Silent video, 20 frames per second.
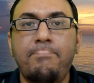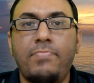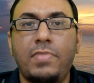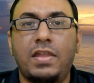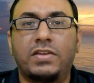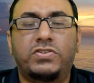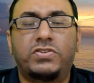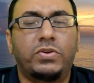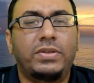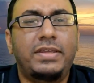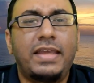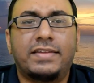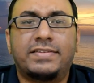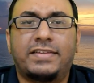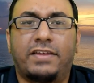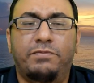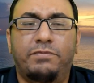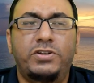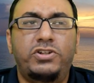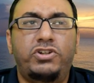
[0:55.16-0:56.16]
So
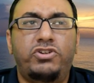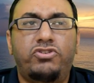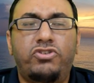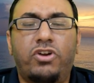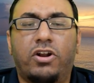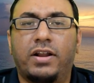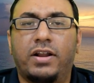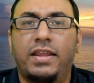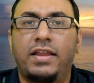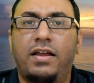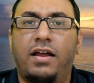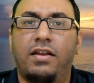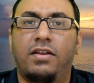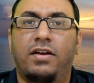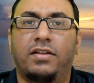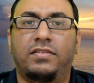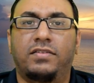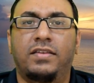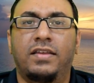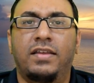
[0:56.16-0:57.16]
yes, I've been struggling a
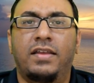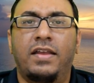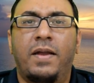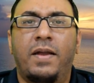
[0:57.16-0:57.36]
lot,